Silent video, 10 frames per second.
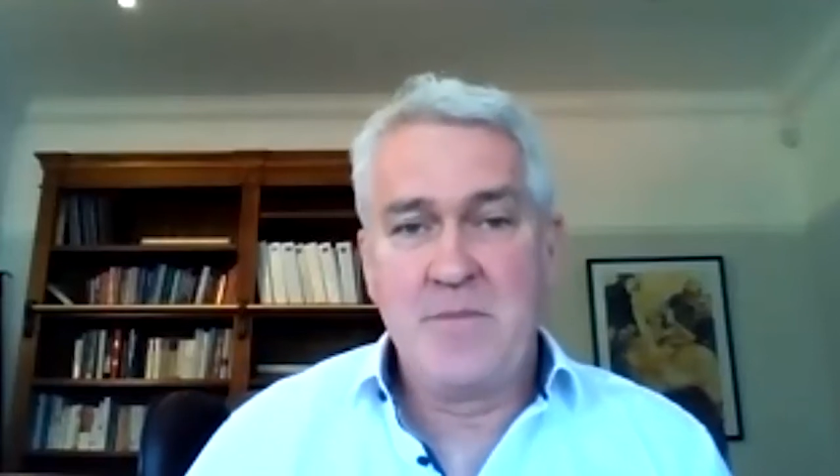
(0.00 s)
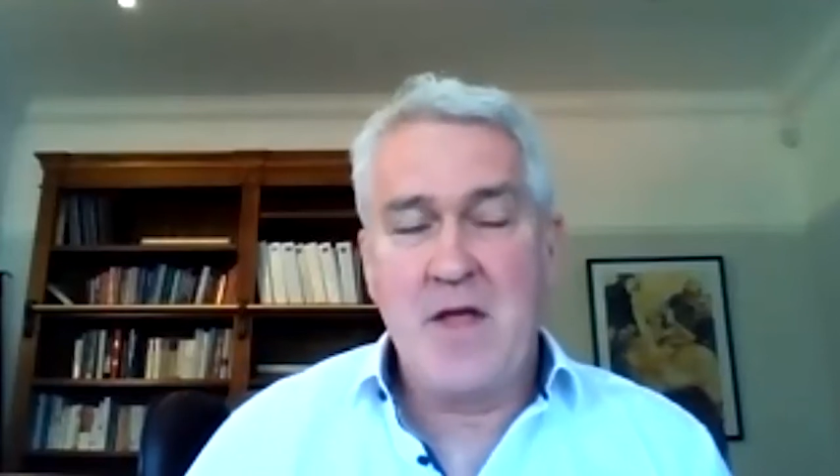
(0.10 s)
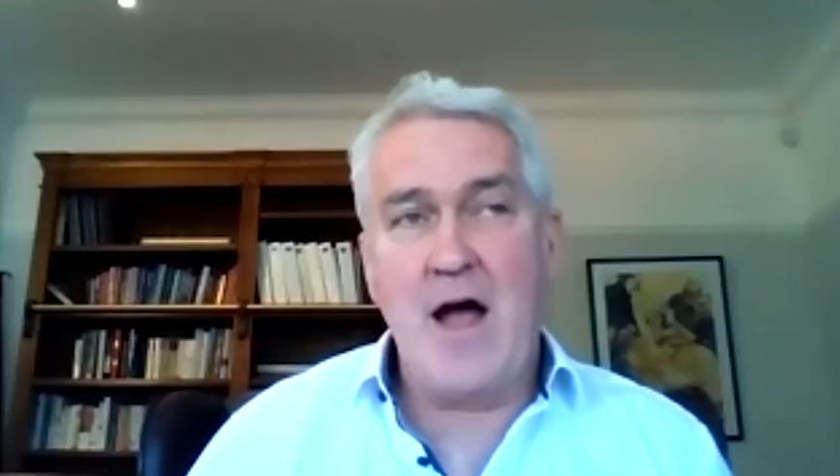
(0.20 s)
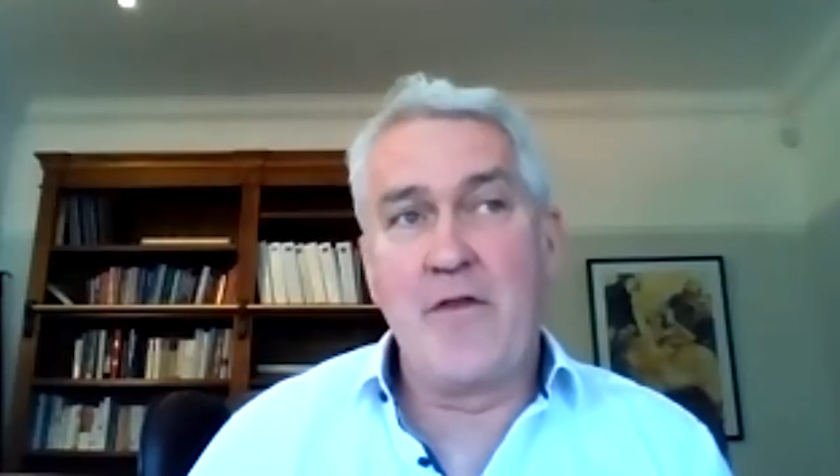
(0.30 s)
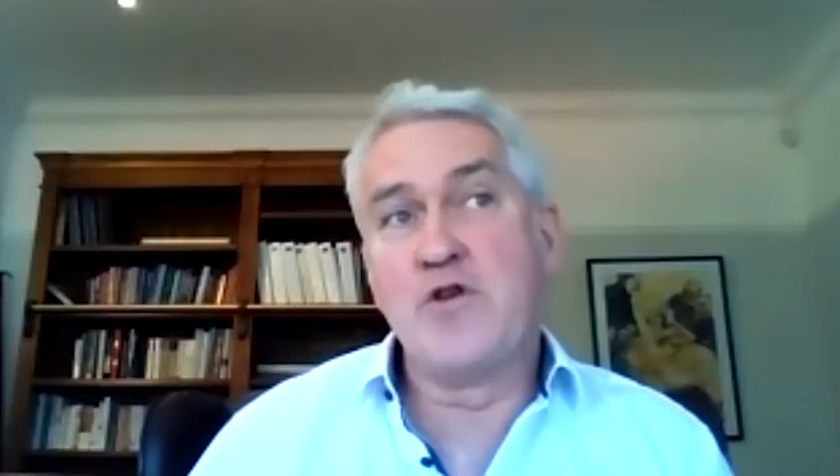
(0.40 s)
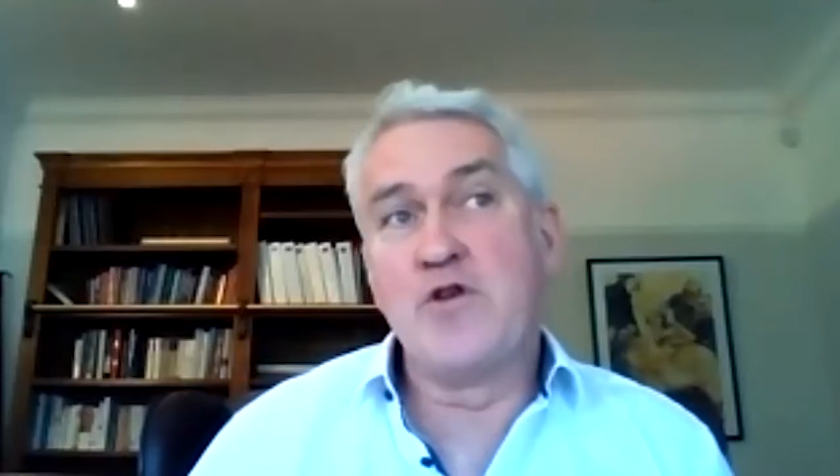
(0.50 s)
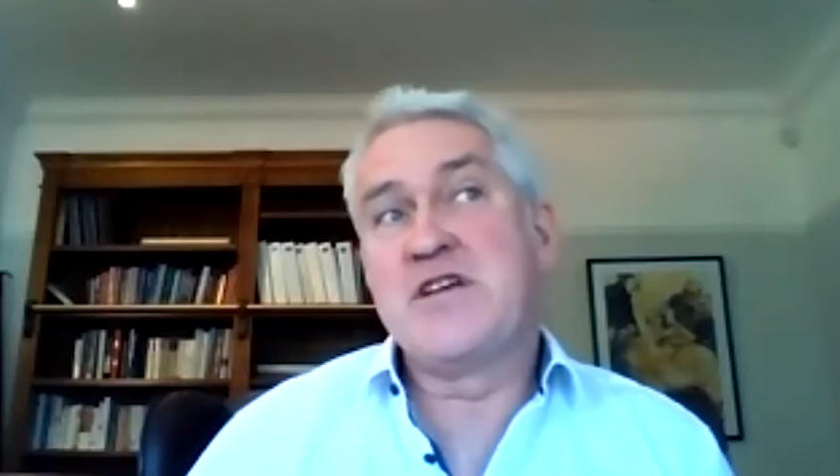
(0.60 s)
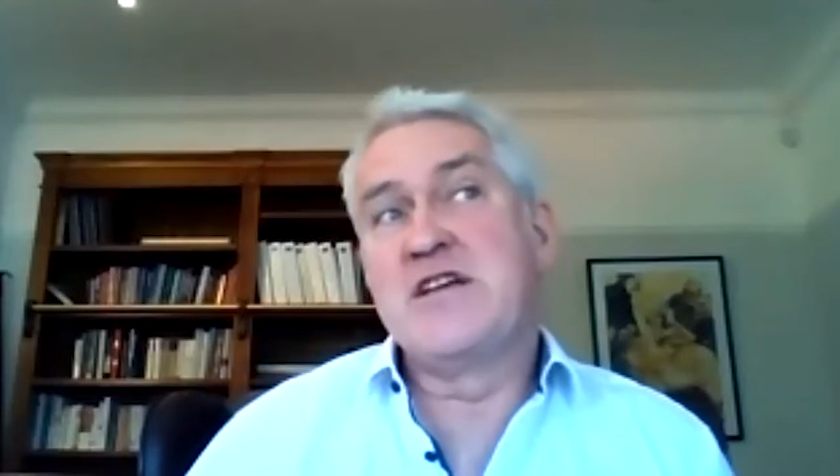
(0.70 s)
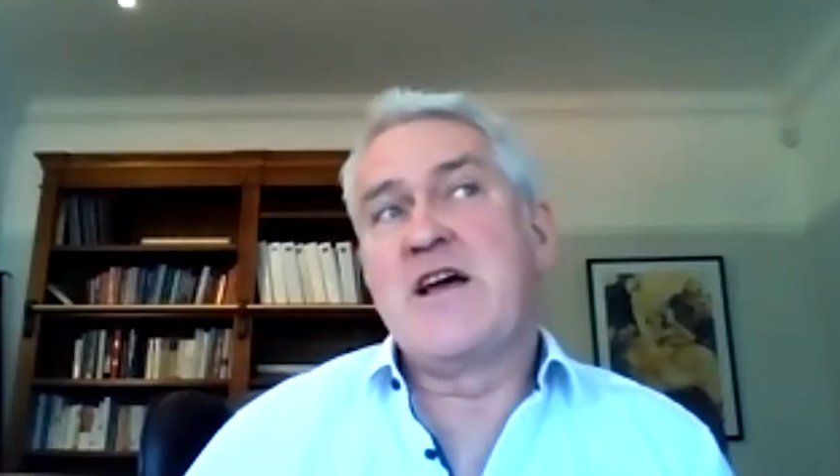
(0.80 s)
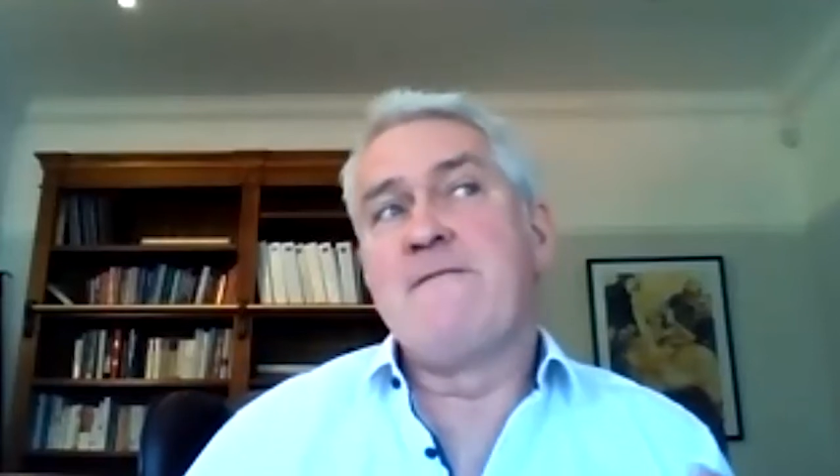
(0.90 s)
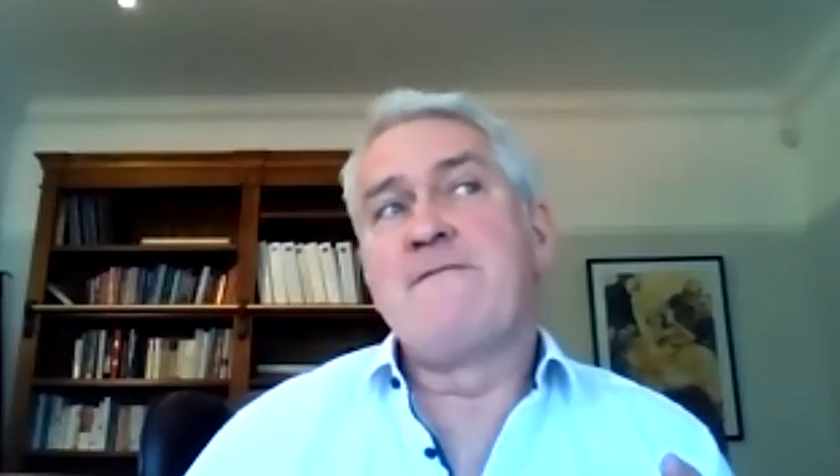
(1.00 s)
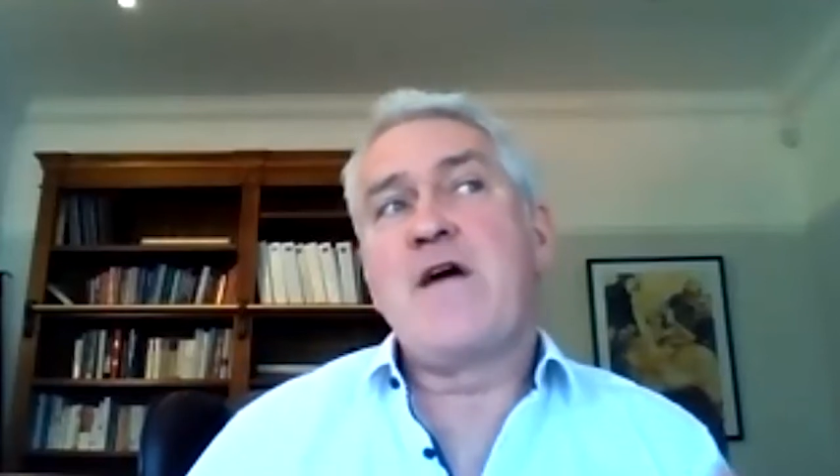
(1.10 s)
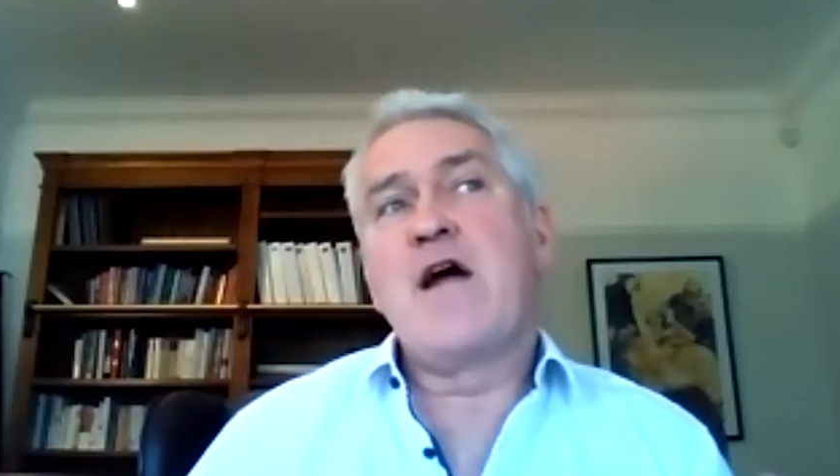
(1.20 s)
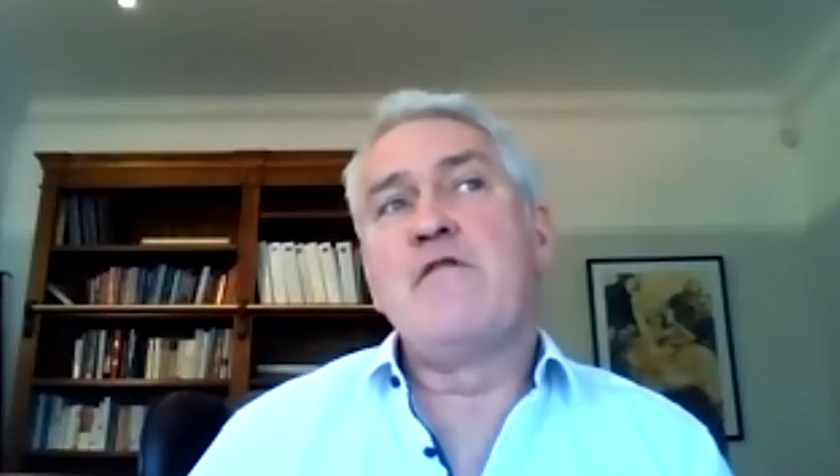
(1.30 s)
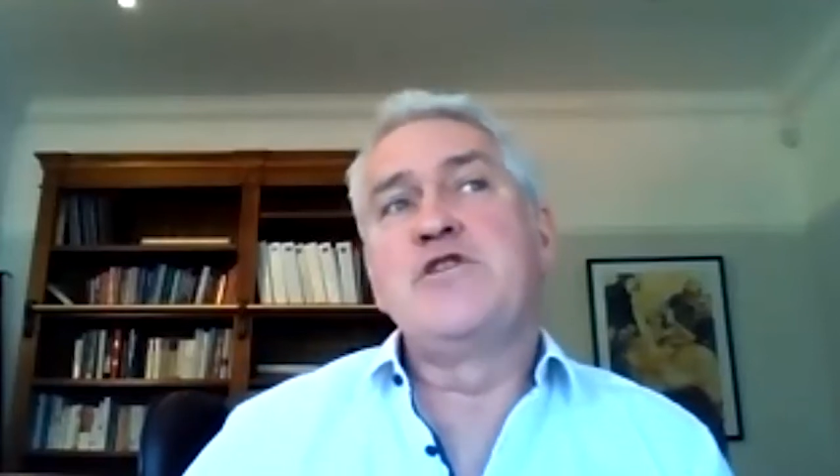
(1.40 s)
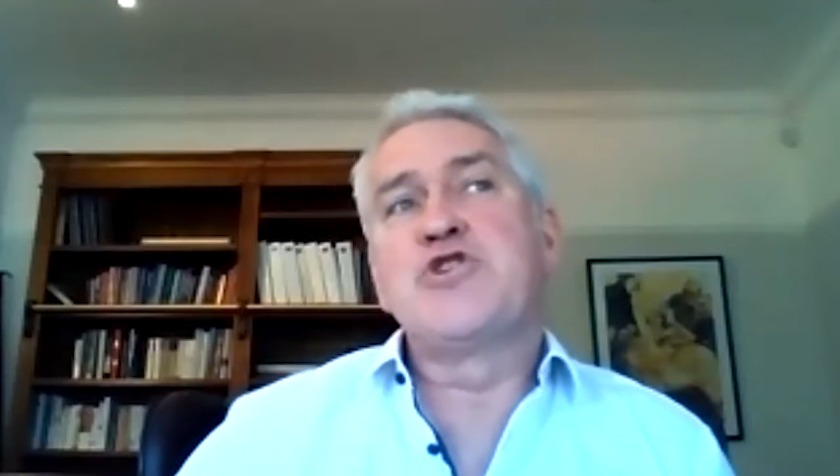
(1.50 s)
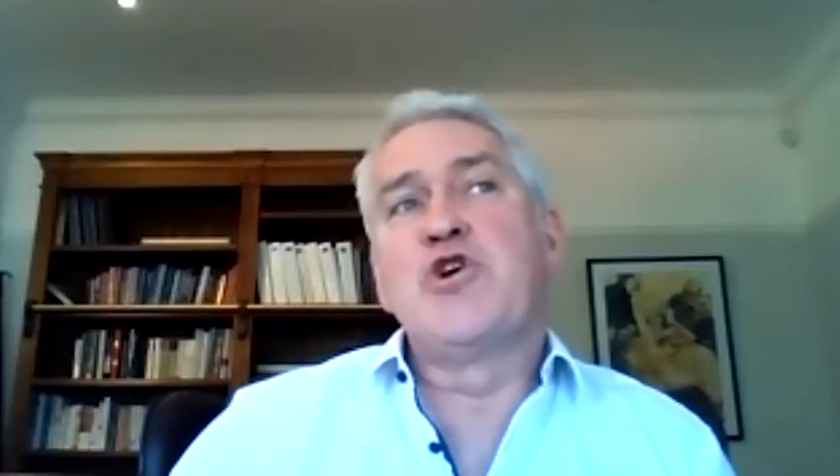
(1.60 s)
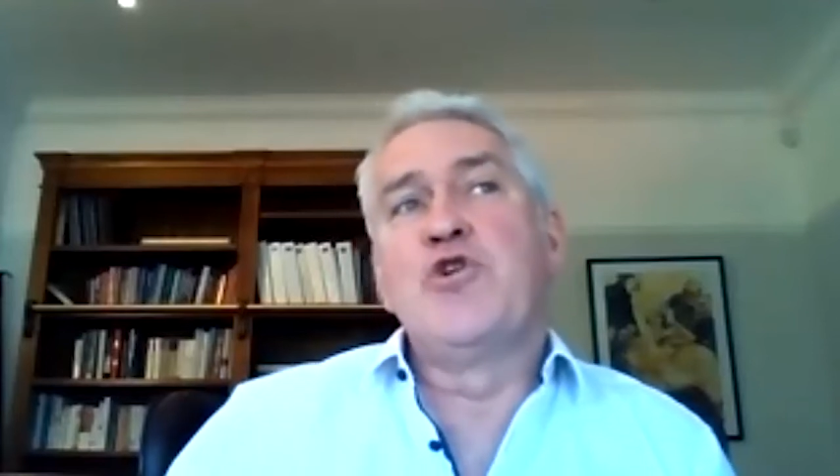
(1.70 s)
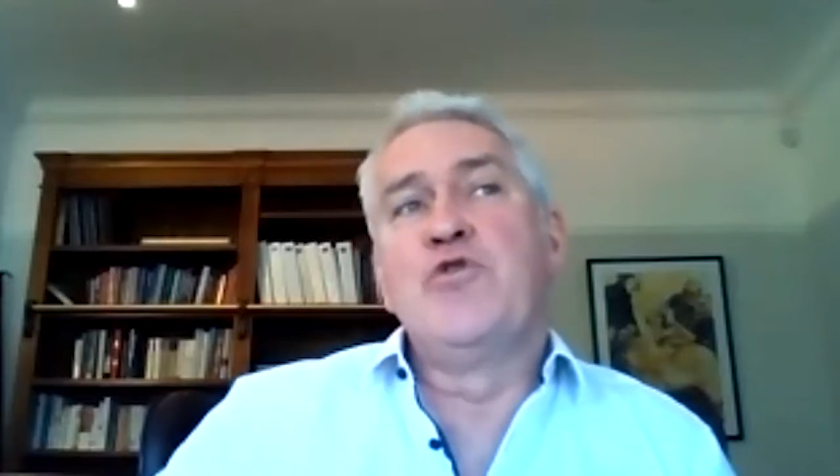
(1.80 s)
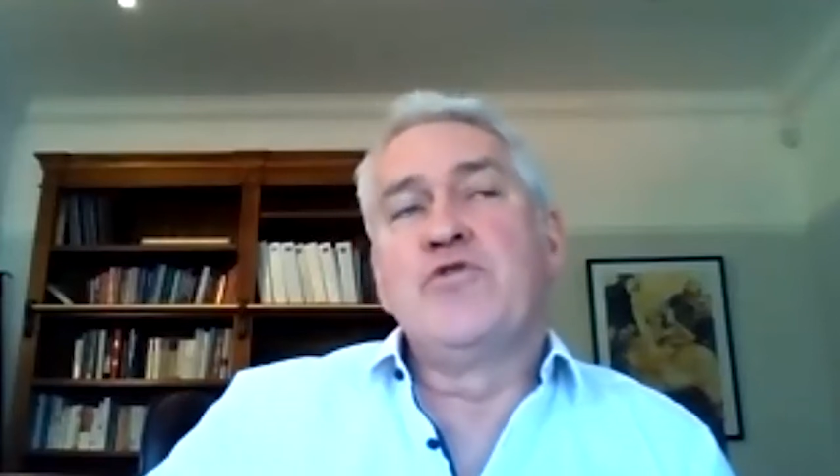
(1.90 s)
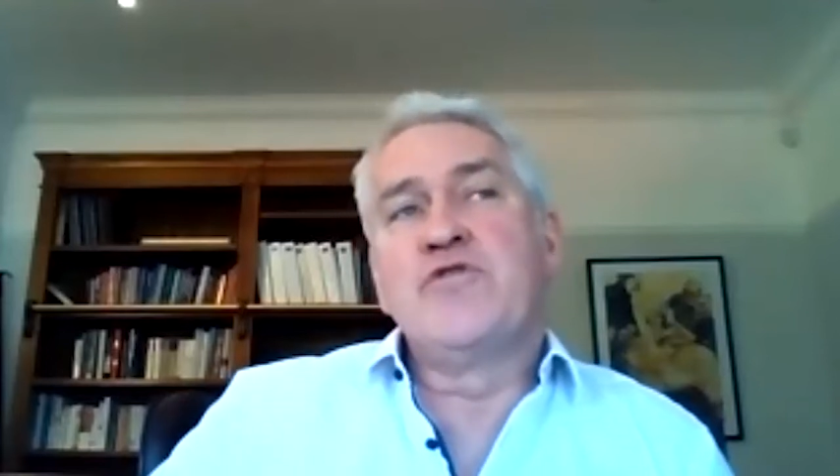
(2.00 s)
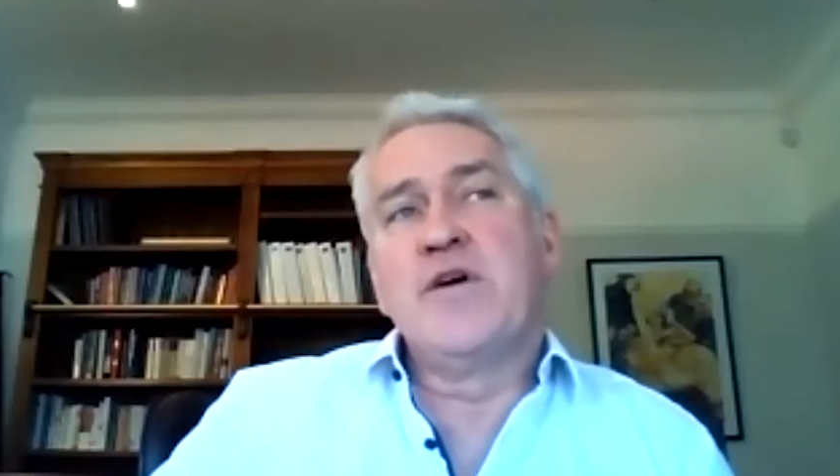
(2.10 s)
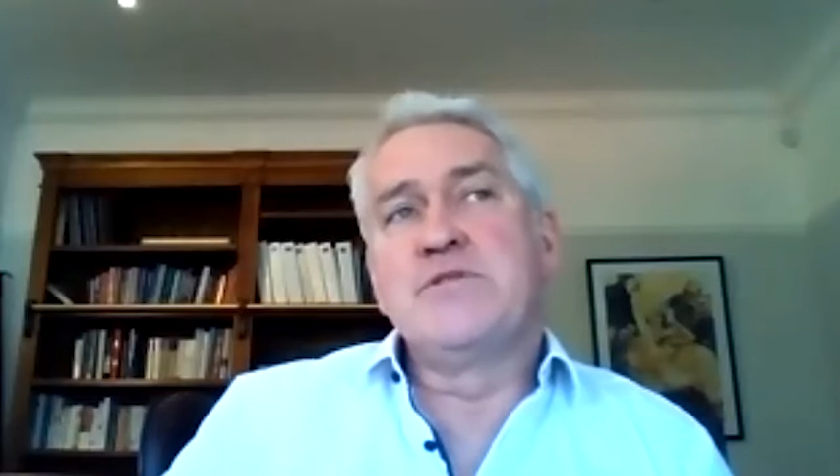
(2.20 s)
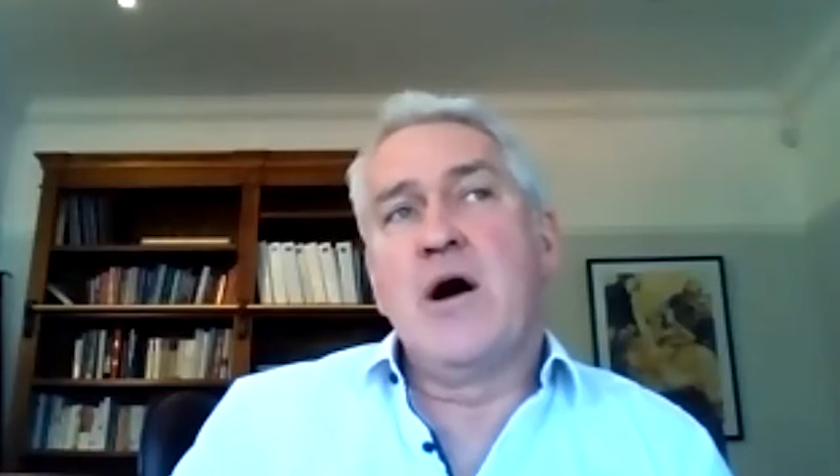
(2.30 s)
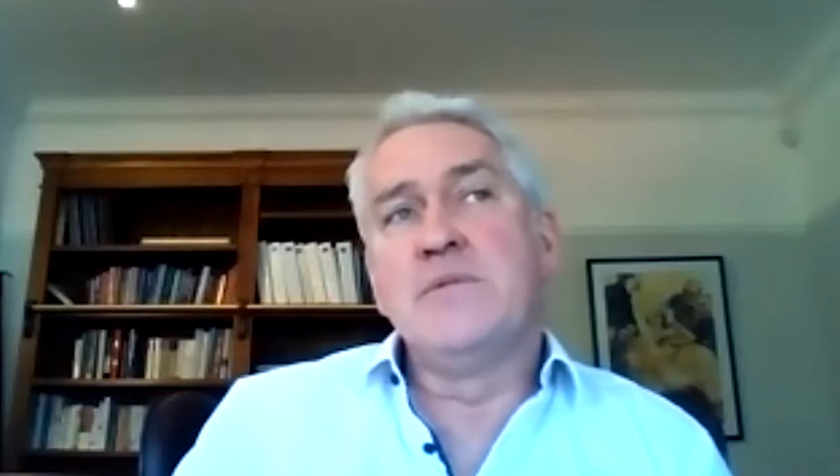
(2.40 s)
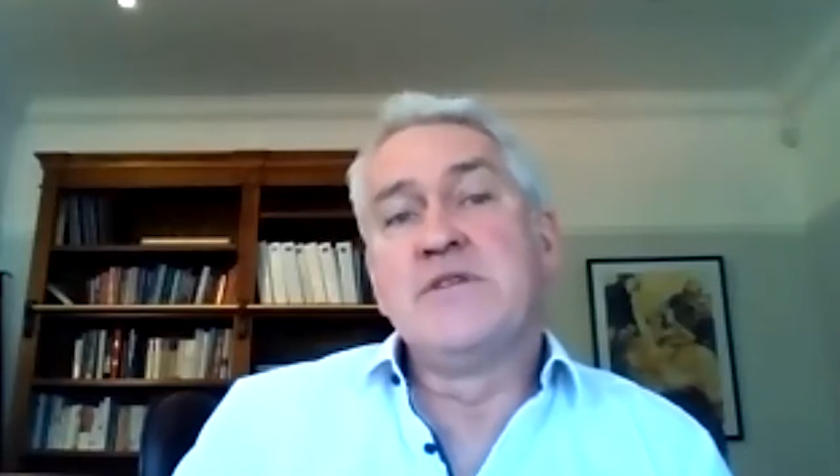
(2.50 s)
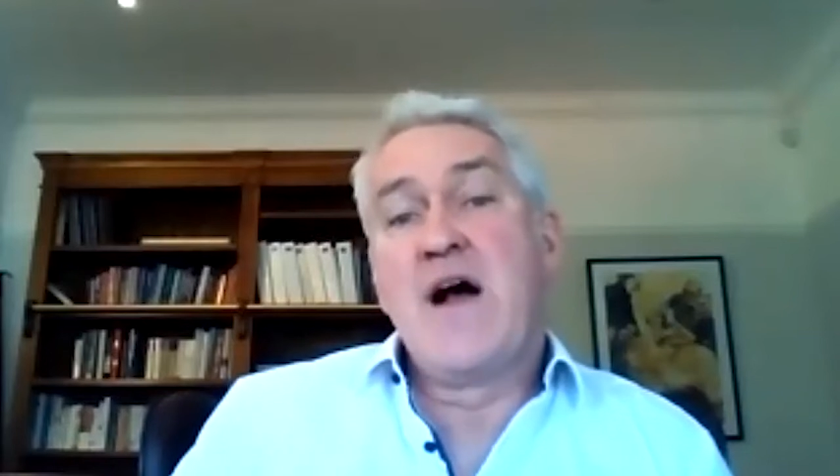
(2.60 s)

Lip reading: And those things get very skewed sometimes,